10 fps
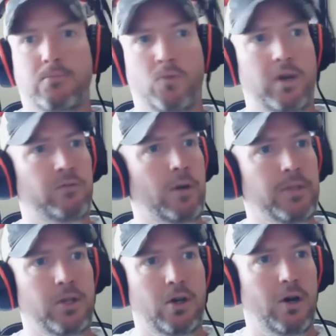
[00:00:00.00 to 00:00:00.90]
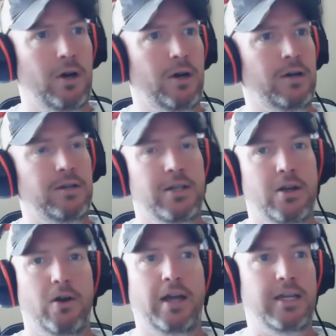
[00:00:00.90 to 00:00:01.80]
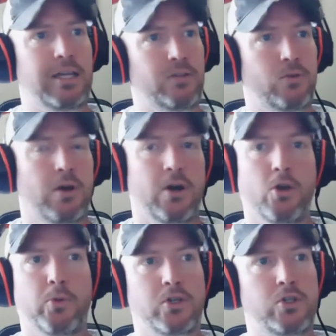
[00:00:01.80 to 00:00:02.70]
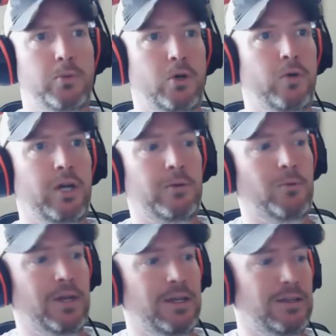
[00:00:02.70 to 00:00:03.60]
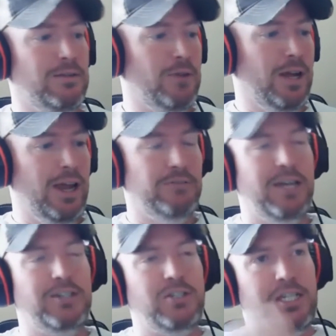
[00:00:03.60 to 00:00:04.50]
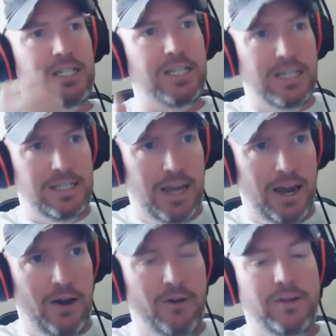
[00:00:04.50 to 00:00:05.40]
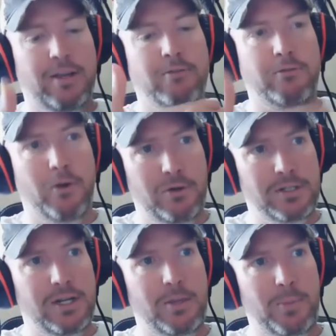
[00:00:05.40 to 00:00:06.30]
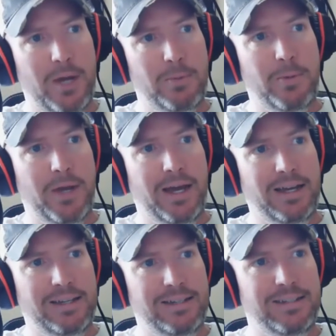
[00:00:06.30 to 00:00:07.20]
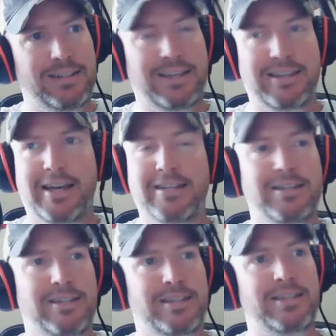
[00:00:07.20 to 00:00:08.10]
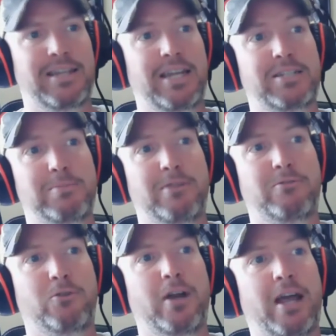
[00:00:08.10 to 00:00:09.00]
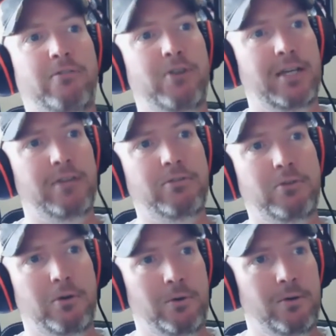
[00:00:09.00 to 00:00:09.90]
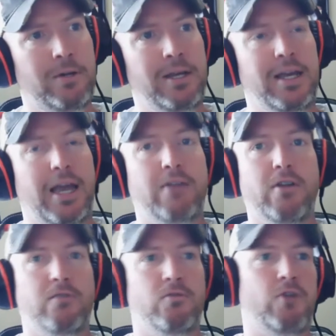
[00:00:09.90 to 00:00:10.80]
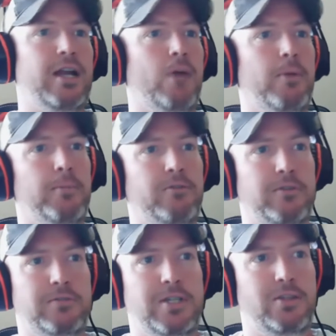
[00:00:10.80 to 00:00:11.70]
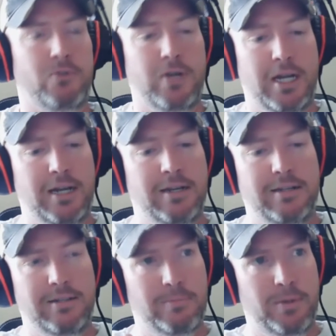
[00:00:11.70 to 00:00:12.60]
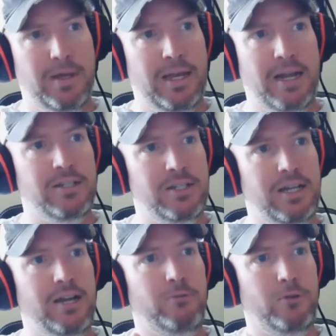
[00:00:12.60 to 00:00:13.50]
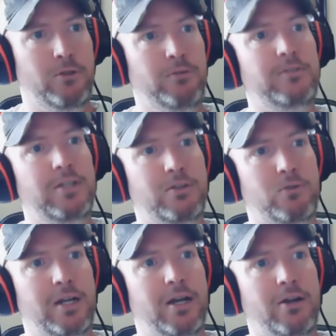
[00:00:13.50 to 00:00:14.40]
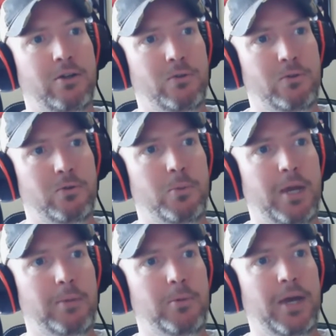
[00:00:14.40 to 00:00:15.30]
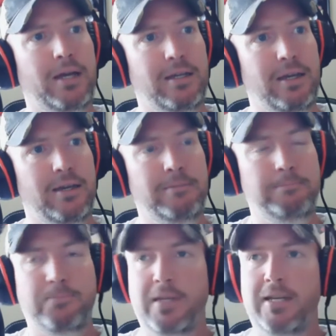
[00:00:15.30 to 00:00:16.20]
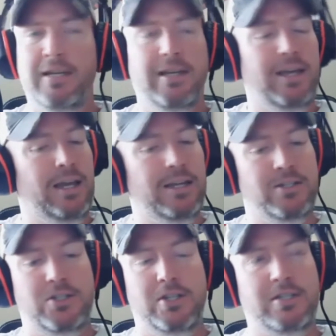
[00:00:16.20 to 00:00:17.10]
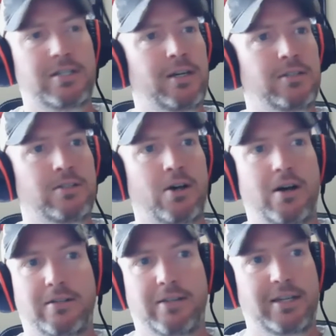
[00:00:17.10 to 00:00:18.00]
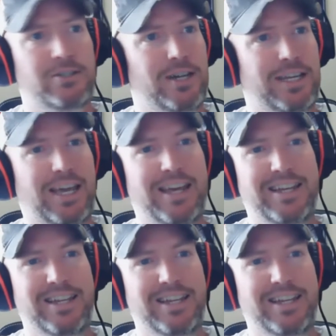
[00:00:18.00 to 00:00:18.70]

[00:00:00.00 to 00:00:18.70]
whenever I'm in the car, you know, I can get through an audiobook super quick. When it, when I have to actually sit down and focus on a paperback, like that takes me forever to get through. And, and right now I'm on my 15th read, but, and I decided for the 15th read, I'd go through the paperback again. Mm-hmm and it's just a dog like trying to get,